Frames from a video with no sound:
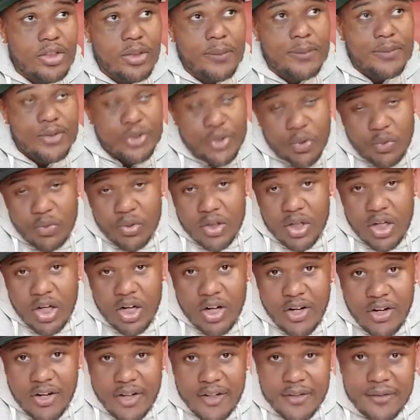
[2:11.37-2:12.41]
shooting
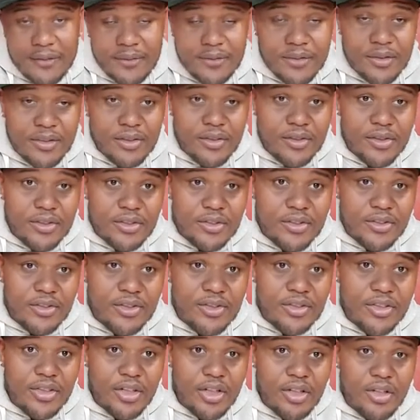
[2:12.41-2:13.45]
guard
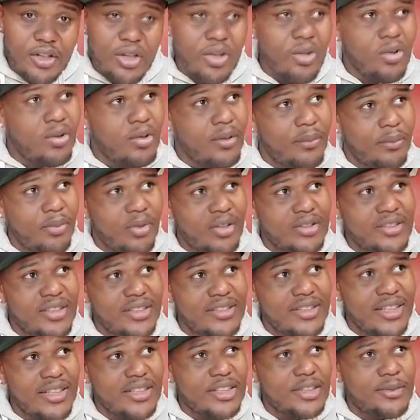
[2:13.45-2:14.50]
to LeBron
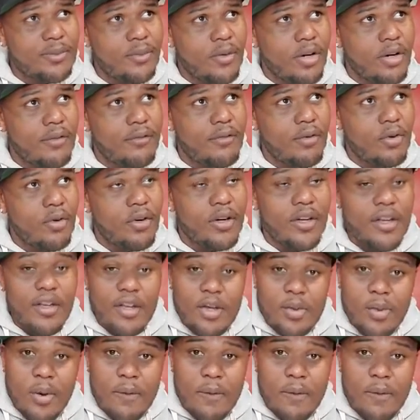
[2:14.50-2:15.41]
James had the small forward.